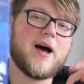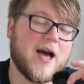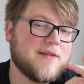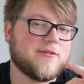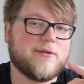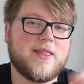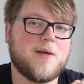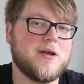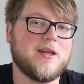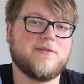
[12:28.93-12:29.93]
I haven't read
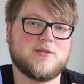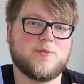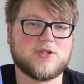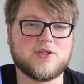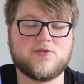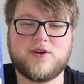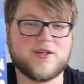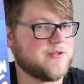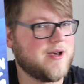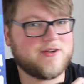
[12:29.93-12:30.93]
that many of his books so
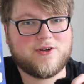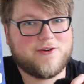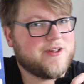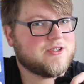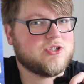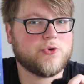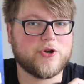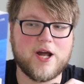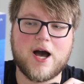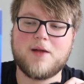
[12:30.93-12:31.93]
far, so I don't know if that's true
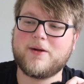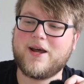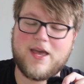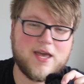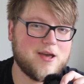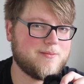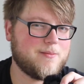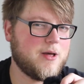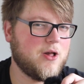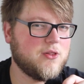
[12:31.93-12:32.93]
or not, but I
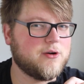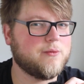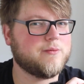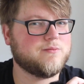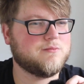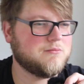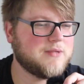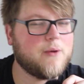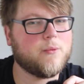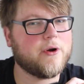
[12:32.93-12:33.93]
am a little,
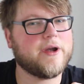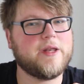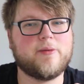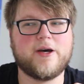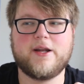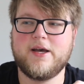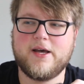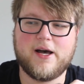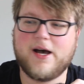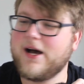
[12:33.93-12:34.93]
not worried, but
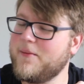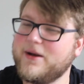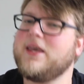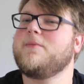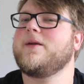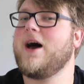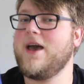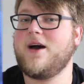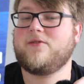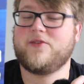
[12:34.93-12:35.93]
I'm going to keep an
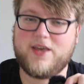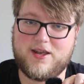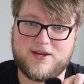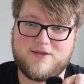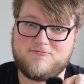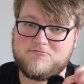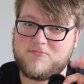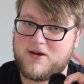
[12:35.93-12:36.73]
eye out for the ending.